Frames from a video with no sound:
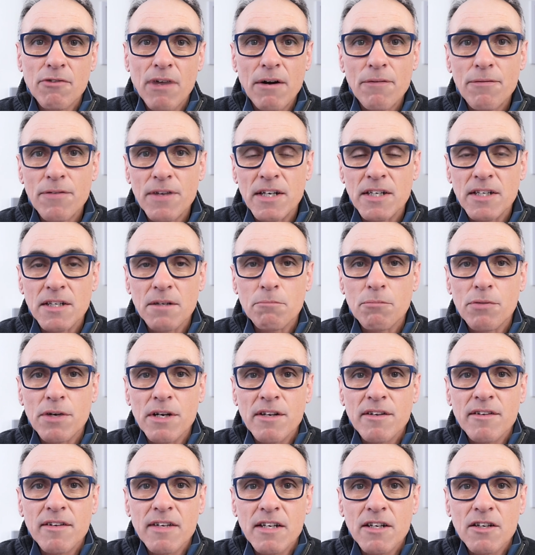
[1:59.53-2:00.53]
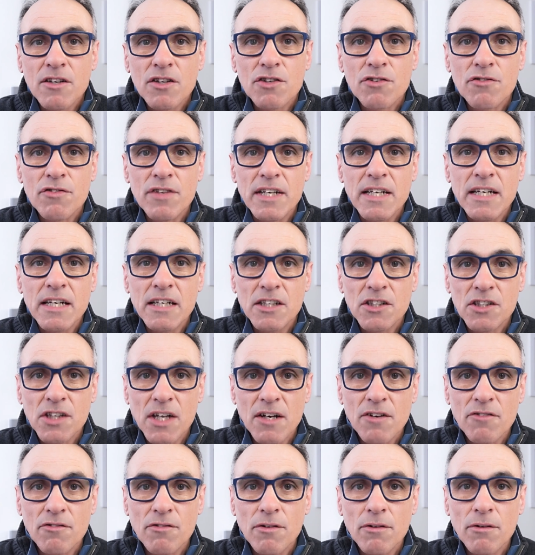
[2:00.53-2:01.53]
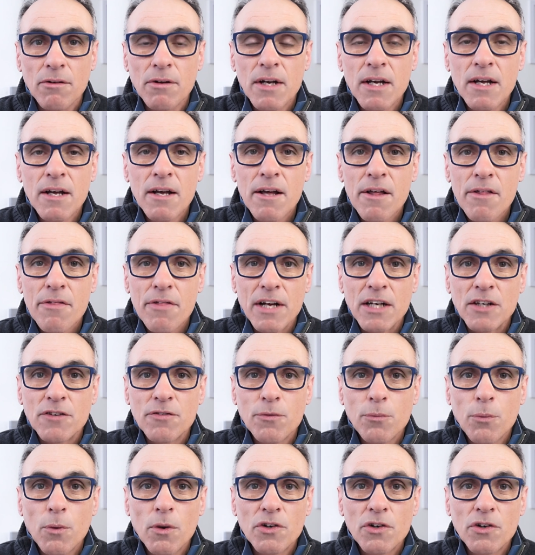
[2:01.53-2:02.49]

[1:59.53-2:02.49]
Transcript: graphics and print industry in general. Thanks for